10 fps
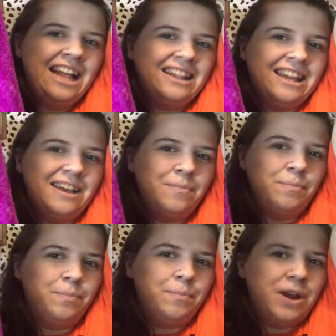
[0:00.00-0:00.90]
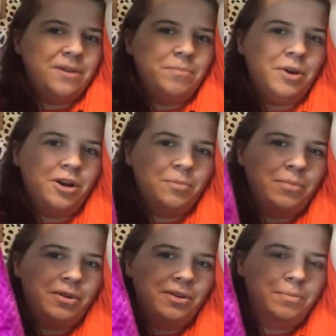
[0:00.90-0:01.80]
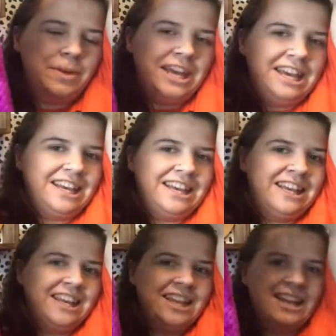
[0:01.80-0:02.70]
like bright purple pink